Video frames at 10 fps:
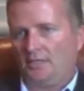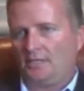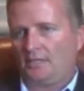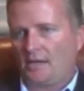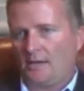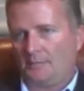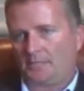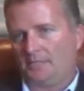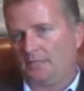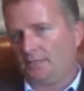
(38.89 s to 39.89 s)

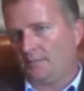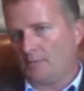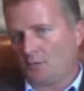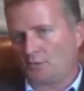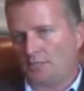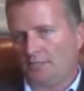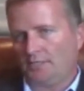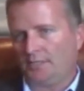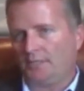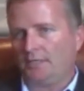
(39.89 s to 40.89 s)
economically,
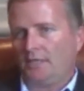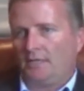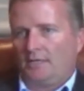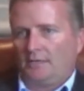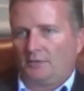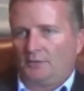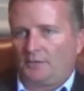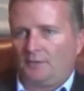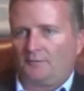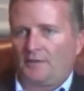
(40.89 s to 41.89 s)
emotionally, they're
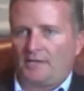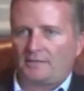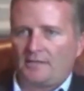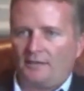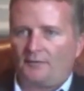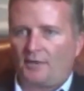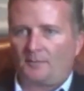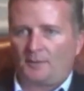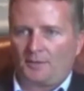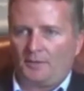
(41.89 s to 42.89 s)
looking for that safe
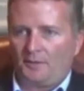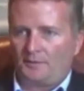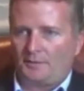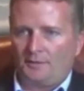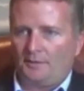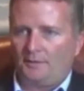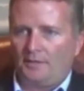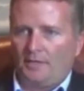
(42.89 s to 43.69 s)
harbor to go to.